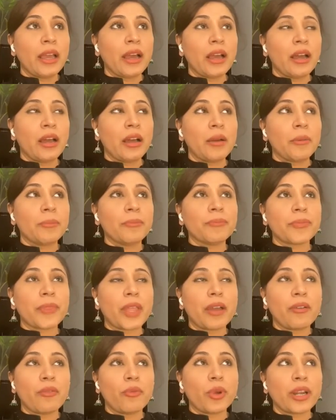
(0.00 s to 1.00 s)

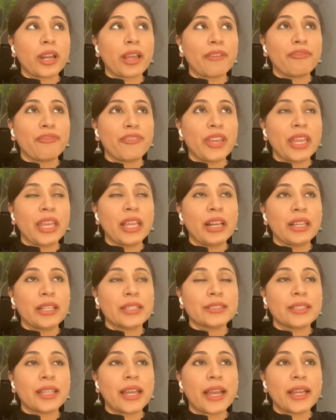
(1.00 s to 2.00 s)
what I feel
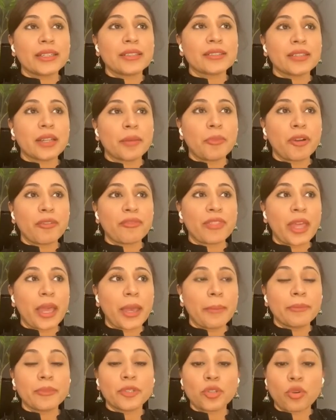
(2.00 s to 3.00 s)
is that some of
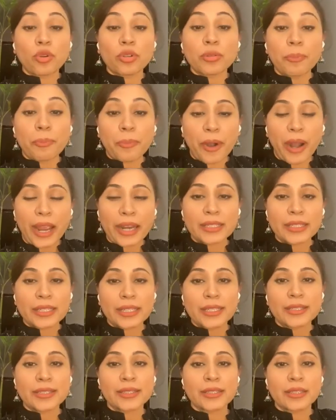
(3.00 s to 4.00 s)
them don't
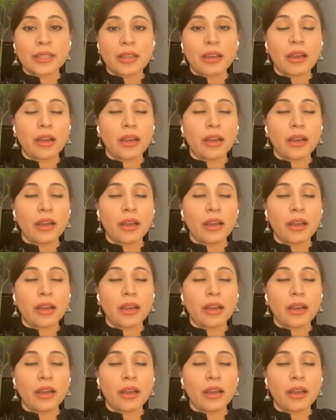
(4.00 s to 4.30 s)
practice